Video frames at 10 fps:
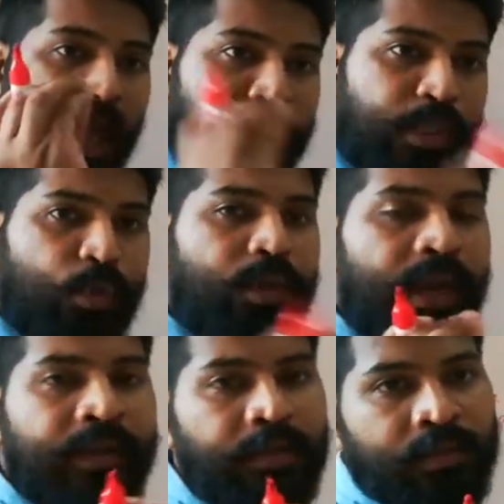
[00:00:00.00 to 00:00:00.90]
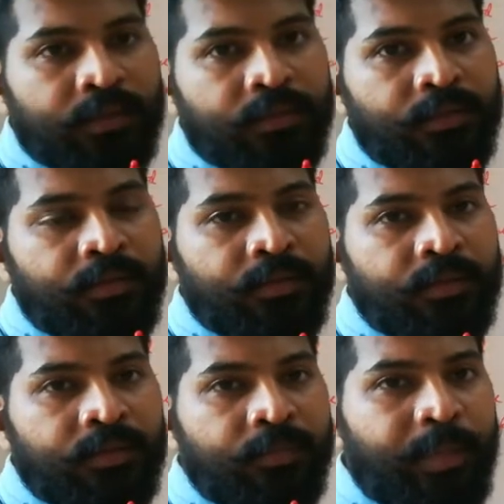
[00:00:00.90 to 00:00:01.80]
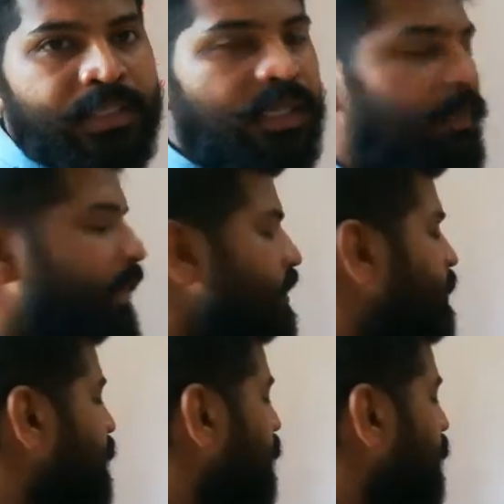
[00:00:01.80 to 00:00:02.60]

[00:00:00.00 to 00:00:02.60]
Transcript: accurate measurements,